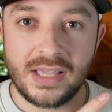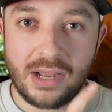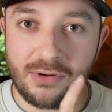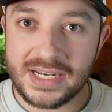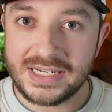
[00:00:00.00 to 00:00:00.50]

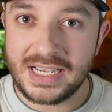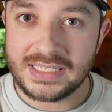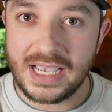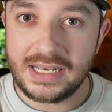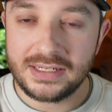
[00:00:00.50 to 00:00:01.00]
I
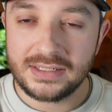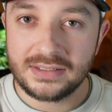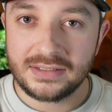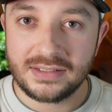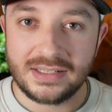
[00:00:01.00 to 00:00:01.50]
recognize that
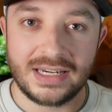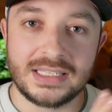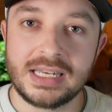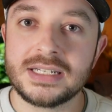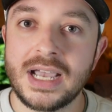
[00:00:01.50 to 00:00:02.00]
and I
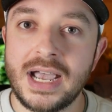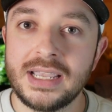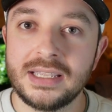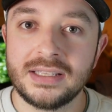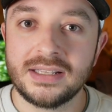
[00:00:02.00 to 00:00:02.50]
let it
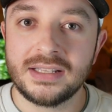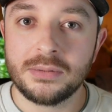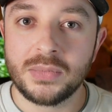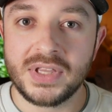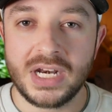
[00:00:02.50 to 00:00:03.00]
die.
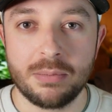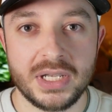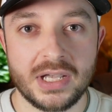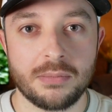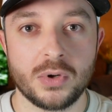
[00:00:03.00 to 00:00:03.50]
But then I
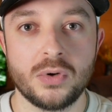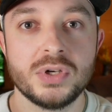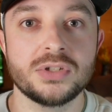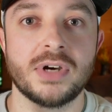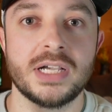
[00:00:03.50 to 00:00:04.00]
pick up,
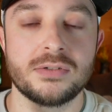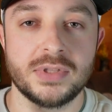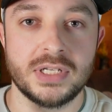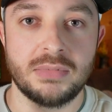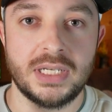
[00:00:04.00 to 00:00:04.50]
who is Christ
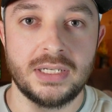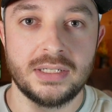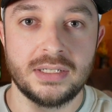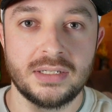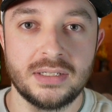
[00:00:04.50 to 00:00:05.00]
within me?
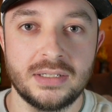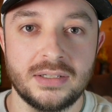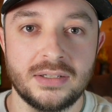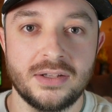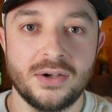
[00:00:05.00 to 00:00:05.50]

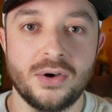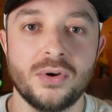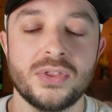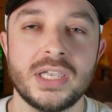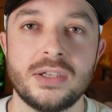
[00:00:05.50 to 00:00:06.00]

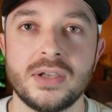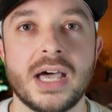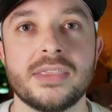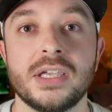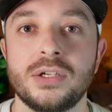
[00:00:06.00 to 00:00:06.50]
Oh, thank you,
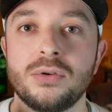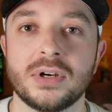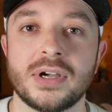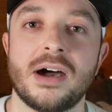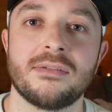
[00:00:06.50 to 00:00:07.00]
God, that you
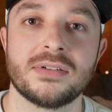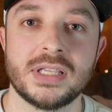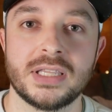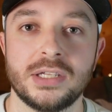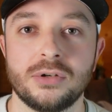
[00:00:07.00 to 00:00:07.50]
are
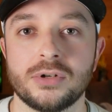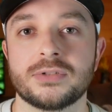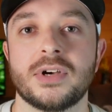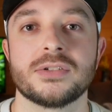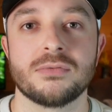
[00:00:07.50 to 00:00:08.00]
confident, that you are
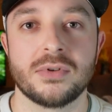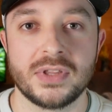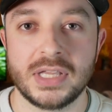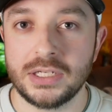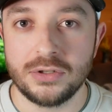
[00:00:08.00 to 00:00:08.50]

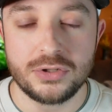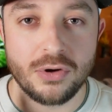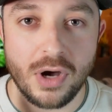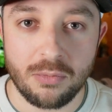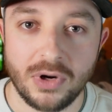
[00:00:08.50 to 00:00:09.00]
trustworthy, that you
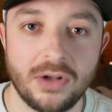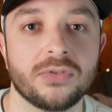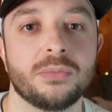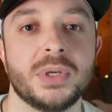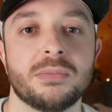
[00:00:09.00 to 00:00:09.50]
show up well
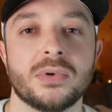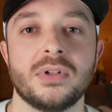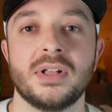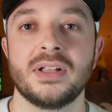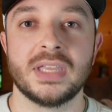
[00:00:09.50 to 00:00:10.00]
for
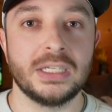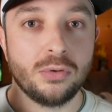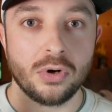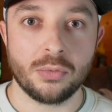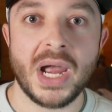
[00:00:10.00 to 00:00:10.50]
people, that
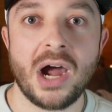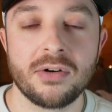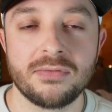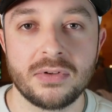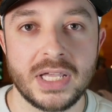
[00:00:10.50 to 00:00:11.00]
you are
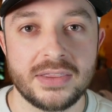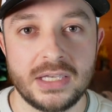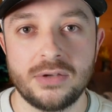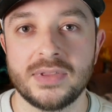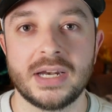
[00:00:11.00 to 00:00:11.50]
powerful. And I
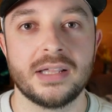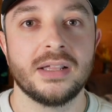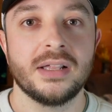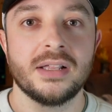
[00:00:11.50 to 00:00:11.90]
thank you that